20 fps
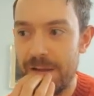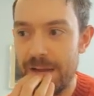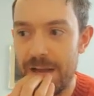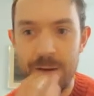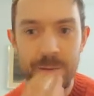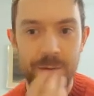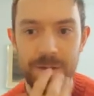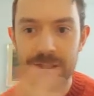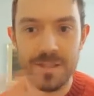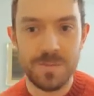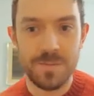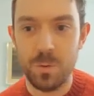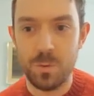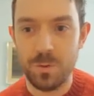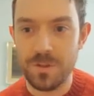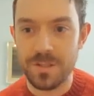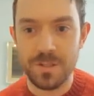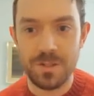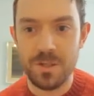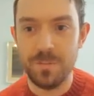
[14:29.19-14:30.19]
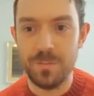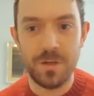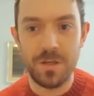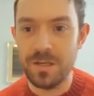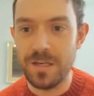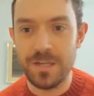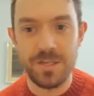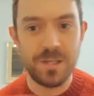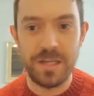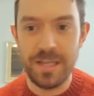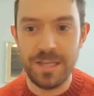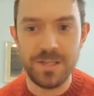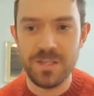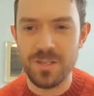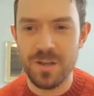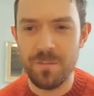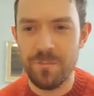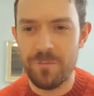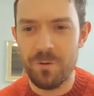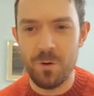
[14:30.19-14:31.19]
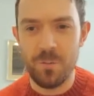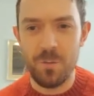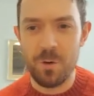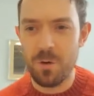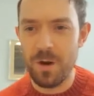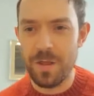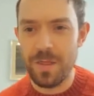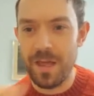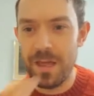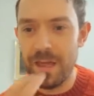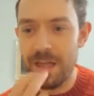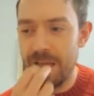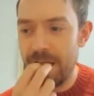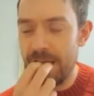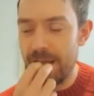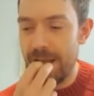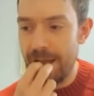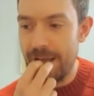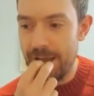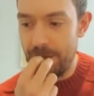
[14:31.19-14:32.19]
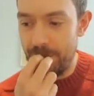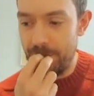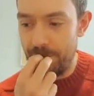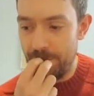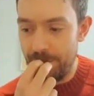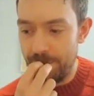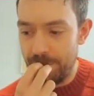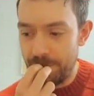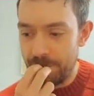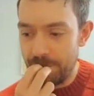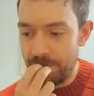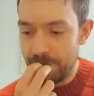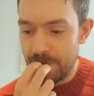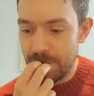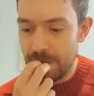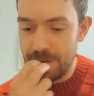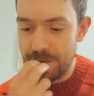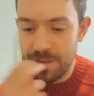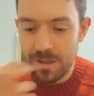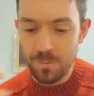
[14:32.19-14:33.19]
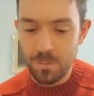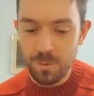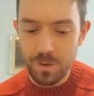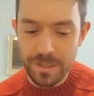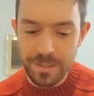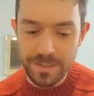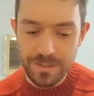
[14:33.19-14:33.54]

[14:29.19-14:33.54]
explores the human condition in some form or other. I think what